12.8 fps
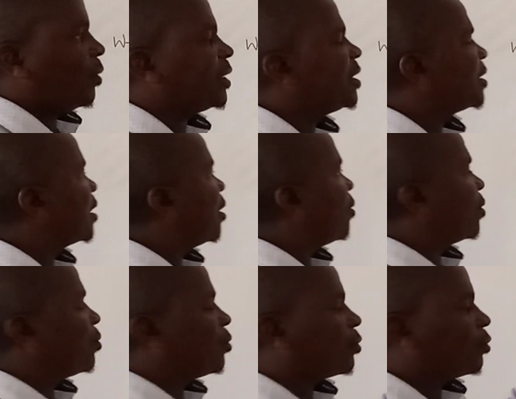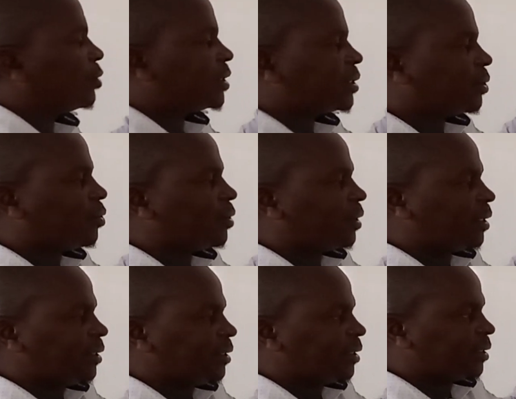What is our northwest
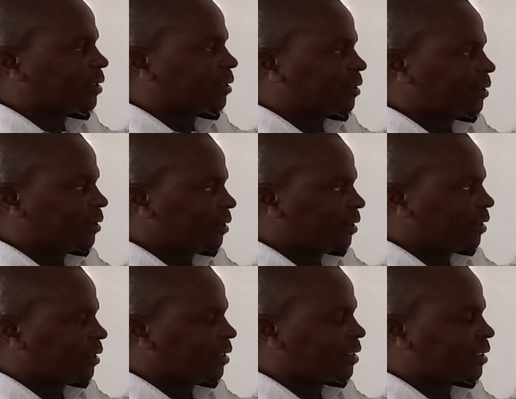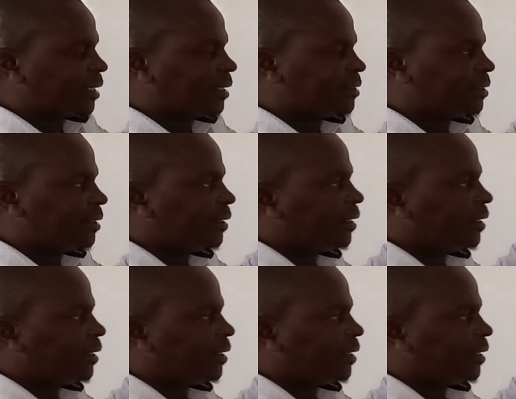corner at this stage?